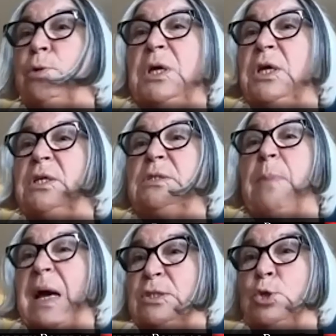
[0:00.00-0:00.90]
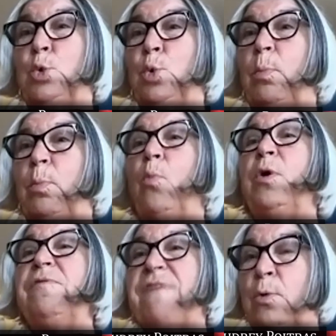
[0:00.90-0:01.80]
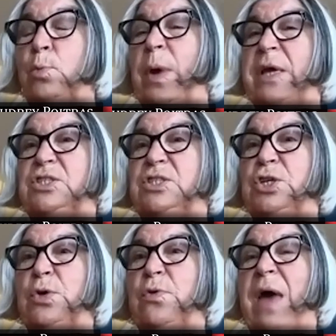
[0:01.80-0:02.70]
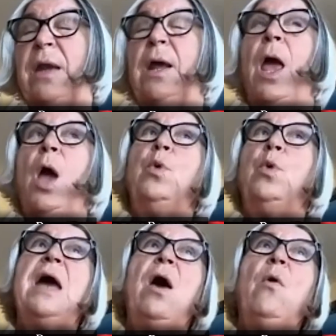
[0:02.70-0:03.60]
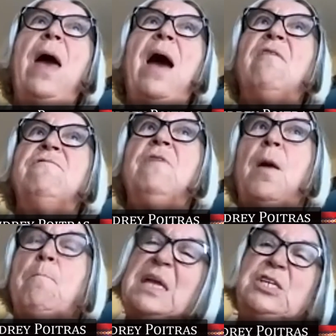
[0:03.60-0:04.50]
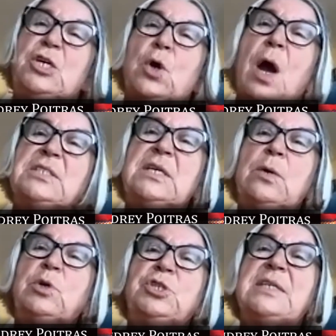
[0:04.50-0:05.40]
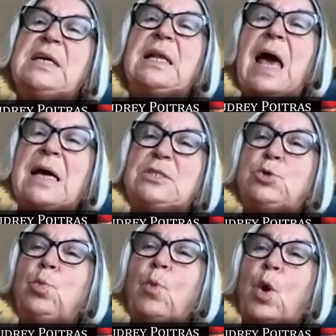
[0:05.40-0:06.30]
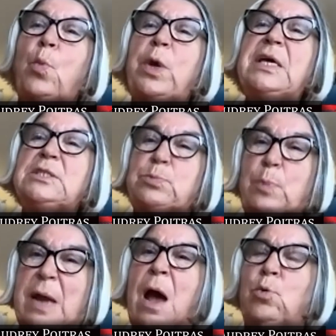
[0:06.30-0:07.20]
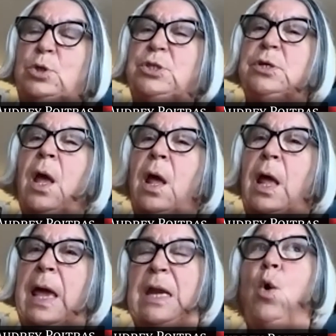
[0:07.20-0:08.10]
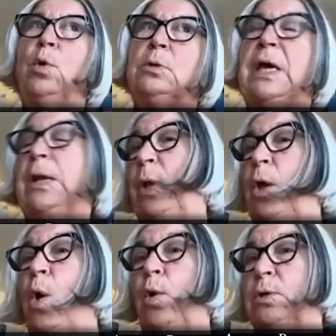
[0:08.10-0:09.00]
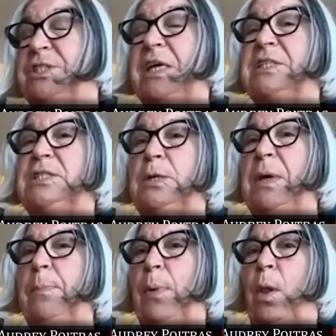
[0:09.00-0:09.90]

meetings by Zoom. We found ways to do that. We now have Métis Crossing, which has a classroom where we can spread out. It will hold 60 people.